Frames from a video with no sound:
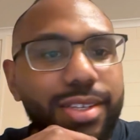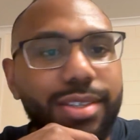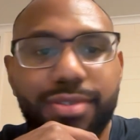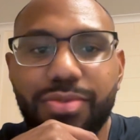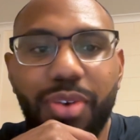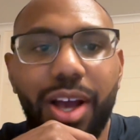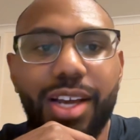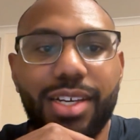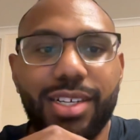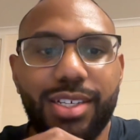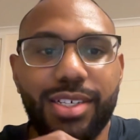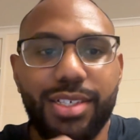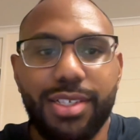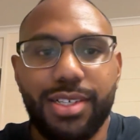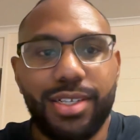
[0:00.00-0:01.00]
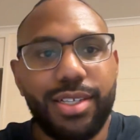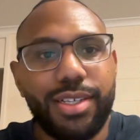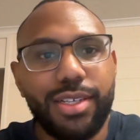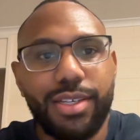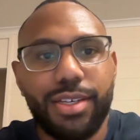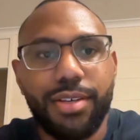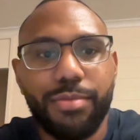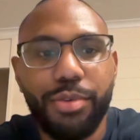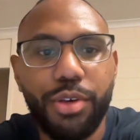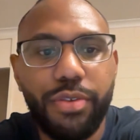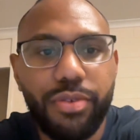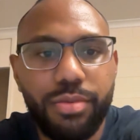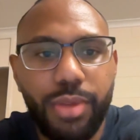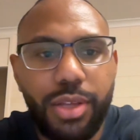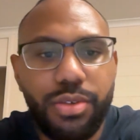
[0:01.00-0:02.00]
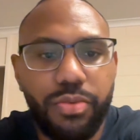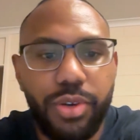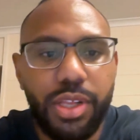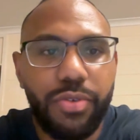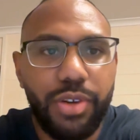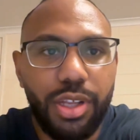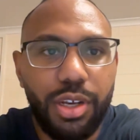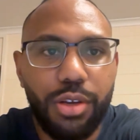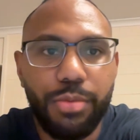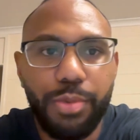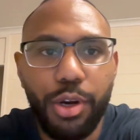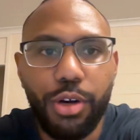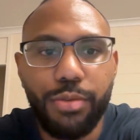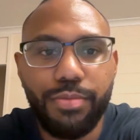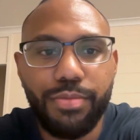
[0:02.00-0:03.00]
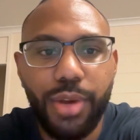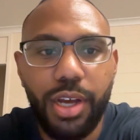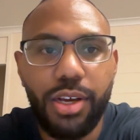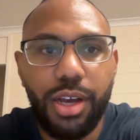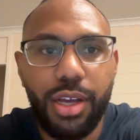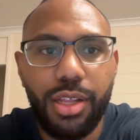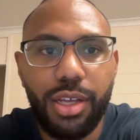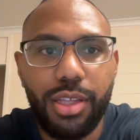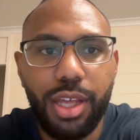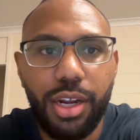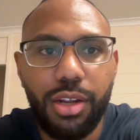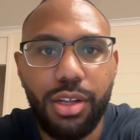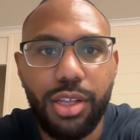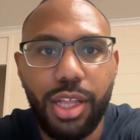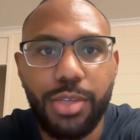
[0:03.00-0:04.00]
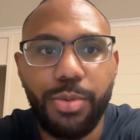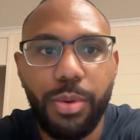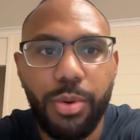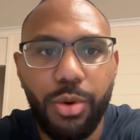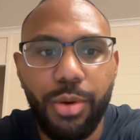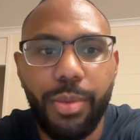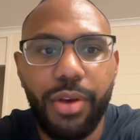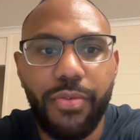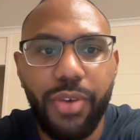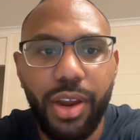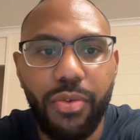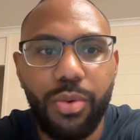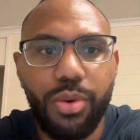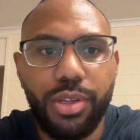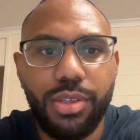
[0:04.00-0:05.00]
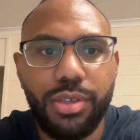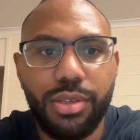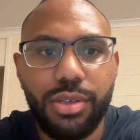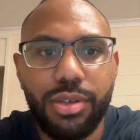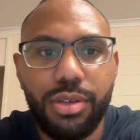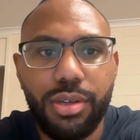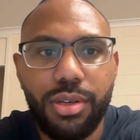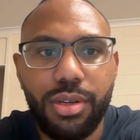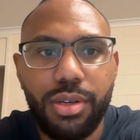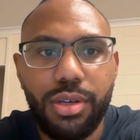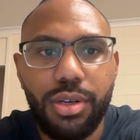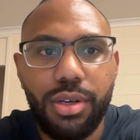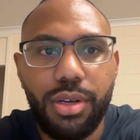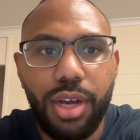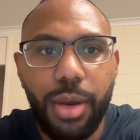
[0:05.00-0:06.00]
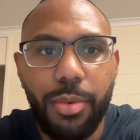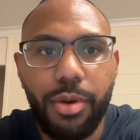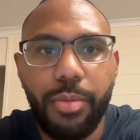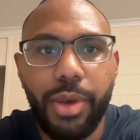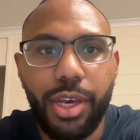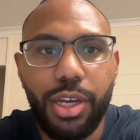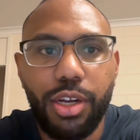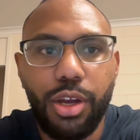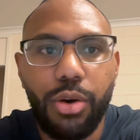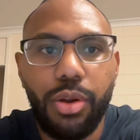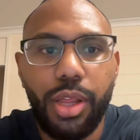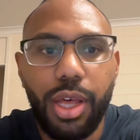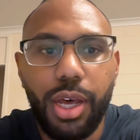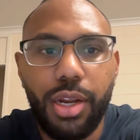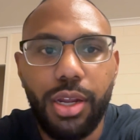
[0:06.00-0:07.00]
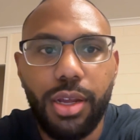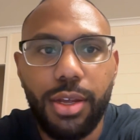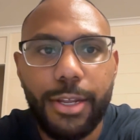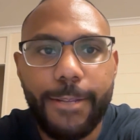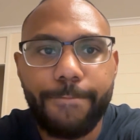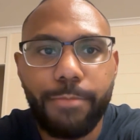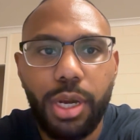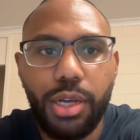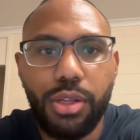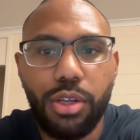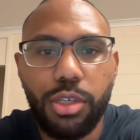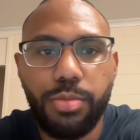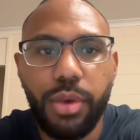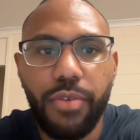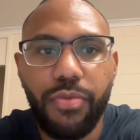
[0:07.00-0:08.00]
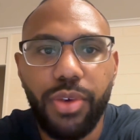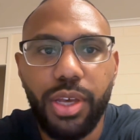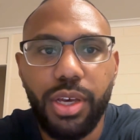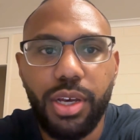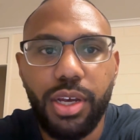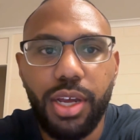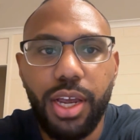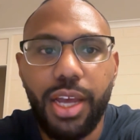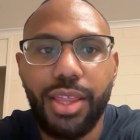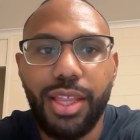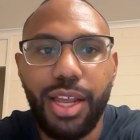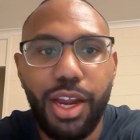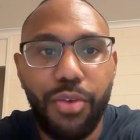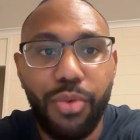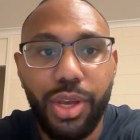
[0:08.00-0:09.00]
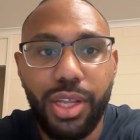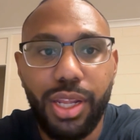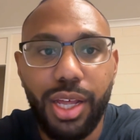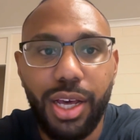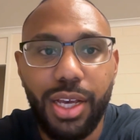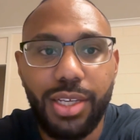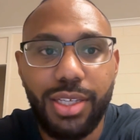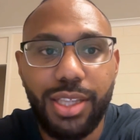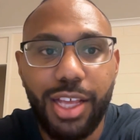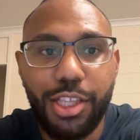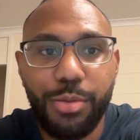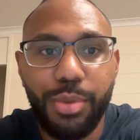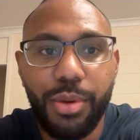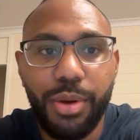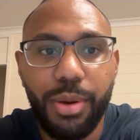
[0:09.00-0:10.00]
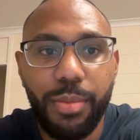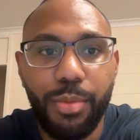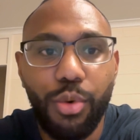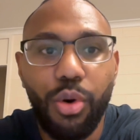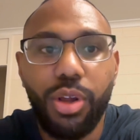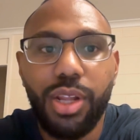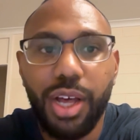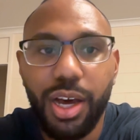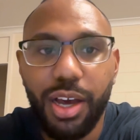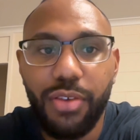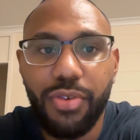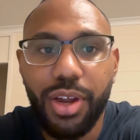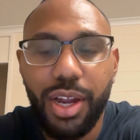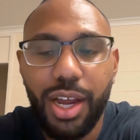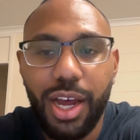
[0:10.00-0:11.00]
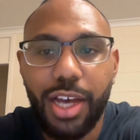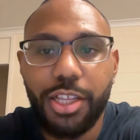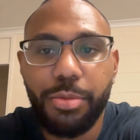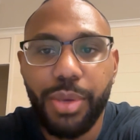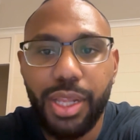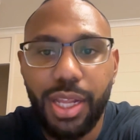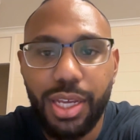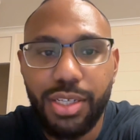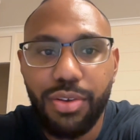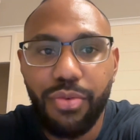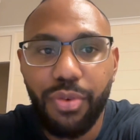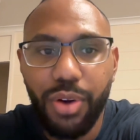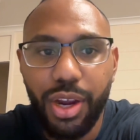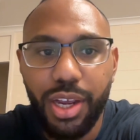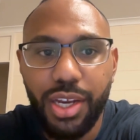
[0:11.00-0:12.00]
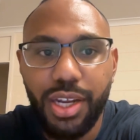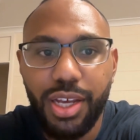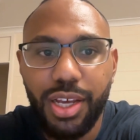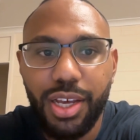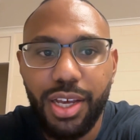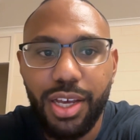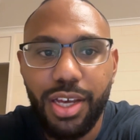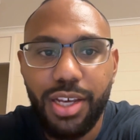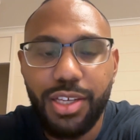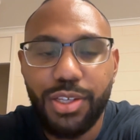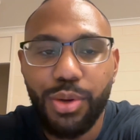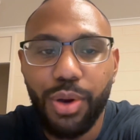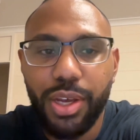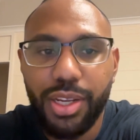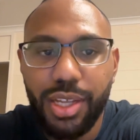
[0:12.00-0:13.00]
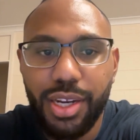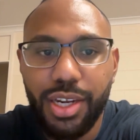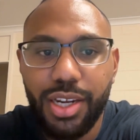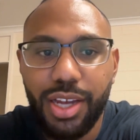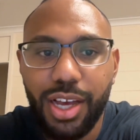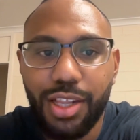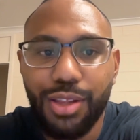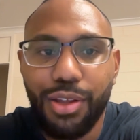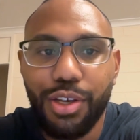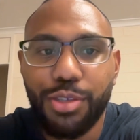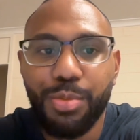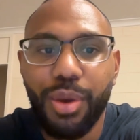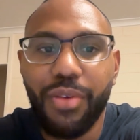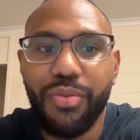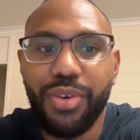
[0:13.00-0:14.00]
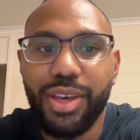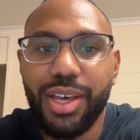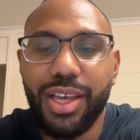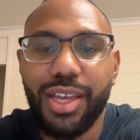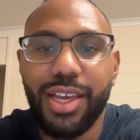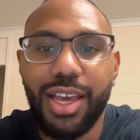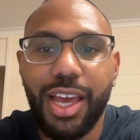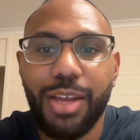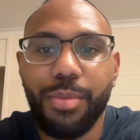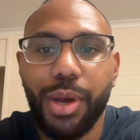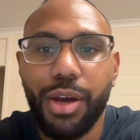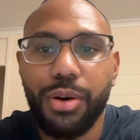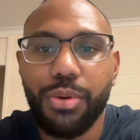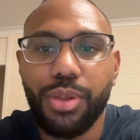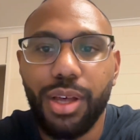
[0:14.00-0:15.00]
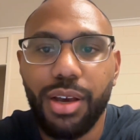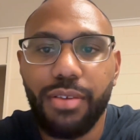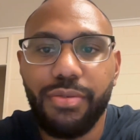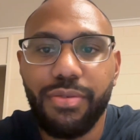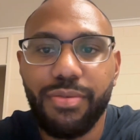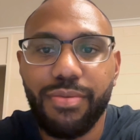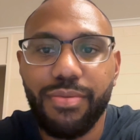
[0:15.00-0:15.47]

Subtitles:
Fuck. Beautiful. That's a really, really good poem. I like that a lot. That's probably one of my favorite ones. I'm going to make a note of that. I lost my fear. And then I realized that to be more alive, I had to be less afraid. So I did it. I lost my fear and gained my whole life.